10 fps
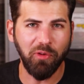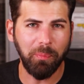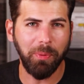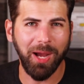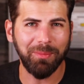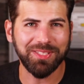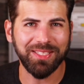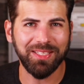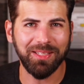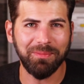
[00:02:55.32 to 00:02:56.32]

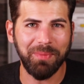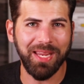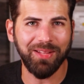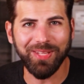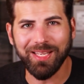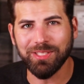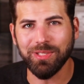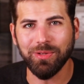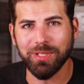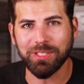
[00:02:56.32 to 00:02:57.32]
Overpromising may lead
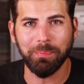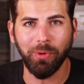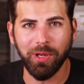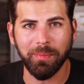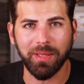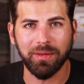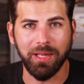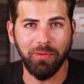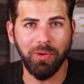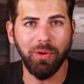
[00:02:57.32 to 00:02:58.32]
to disappointment and
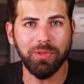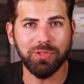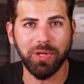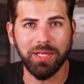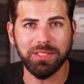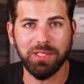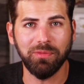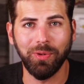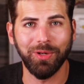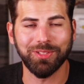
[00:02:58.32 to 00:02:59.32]
erode the the trust
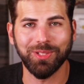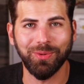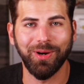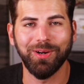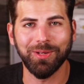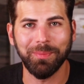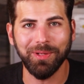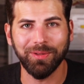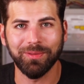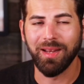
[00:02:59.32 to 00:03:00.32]
you've worked so hard to
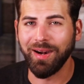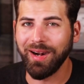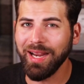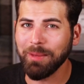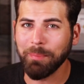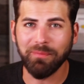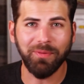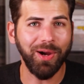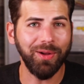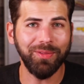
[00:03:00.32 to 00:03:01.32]
build. All right, by
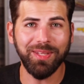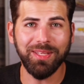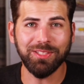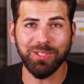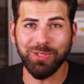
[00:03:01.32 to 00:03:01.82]
following these to